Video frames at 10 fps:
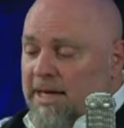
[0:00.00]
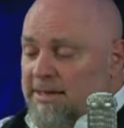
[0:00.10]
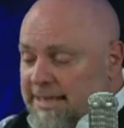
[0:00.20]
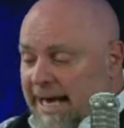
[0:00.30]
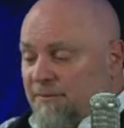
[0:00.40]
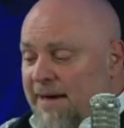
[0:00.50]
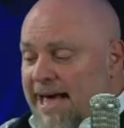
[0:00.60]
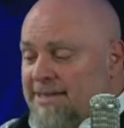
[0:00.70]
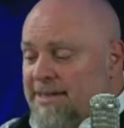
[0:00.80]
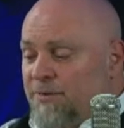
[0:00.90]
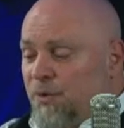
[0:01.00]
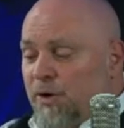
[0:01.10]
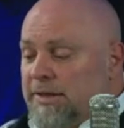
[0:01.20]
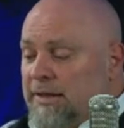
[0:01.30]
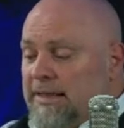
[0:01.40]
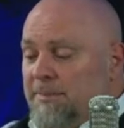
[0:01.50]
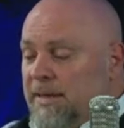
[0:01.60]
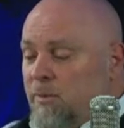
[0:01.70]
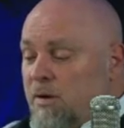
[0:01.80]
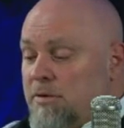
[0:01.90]
Stand fast therefore in the
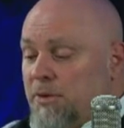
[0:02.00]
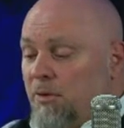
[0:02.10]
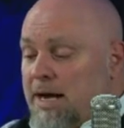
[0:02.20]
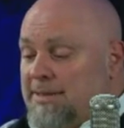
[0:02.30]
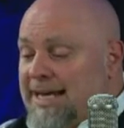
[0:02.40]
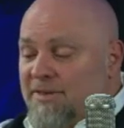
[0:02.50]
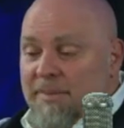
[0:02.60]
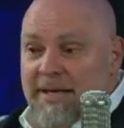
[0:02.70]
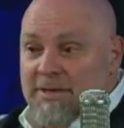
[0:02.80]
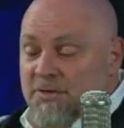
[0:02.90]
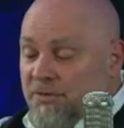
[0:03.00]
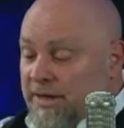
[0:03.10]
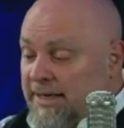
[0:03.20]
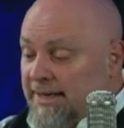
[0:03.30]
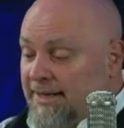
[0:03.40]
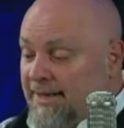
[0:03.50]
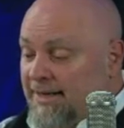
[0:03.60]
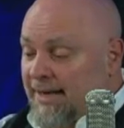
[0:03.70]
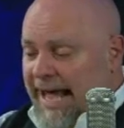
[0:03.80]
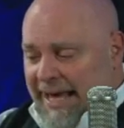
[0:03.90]
liberty wherewith Christ hath made us free,
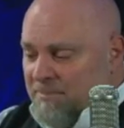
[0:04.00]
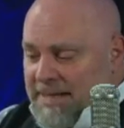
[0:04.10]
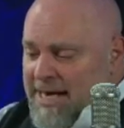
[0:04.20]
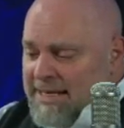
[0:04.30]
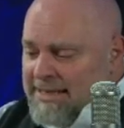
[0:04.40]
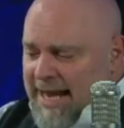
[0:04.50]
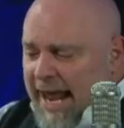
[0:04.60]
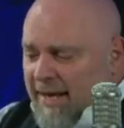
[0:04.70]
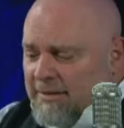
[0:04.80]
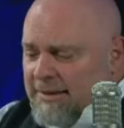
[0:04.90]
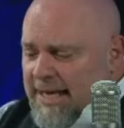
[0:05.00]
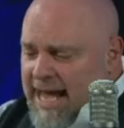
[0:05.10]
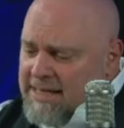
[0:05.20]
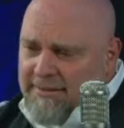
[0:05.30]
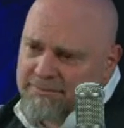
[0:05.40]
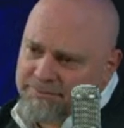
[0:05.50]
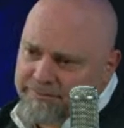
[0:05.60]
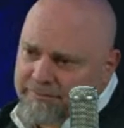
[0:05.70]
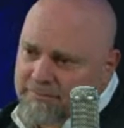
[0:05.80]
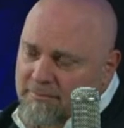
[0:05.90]
and be not entangled again
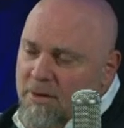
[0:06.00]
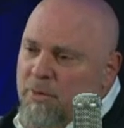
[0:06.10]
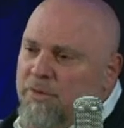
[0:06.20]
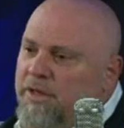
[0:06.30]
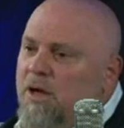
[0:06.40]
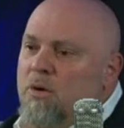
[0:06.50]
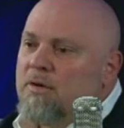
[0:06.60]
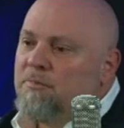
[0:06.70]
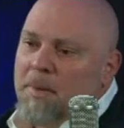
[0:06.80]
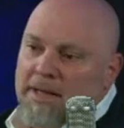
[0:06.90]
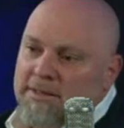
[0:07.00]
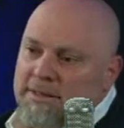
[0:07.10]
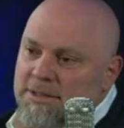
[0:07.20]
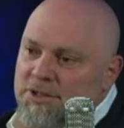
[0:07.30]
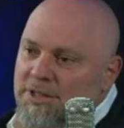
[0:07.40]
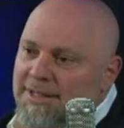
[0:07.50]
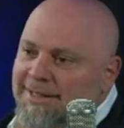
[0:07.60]
with the yoke of bondage.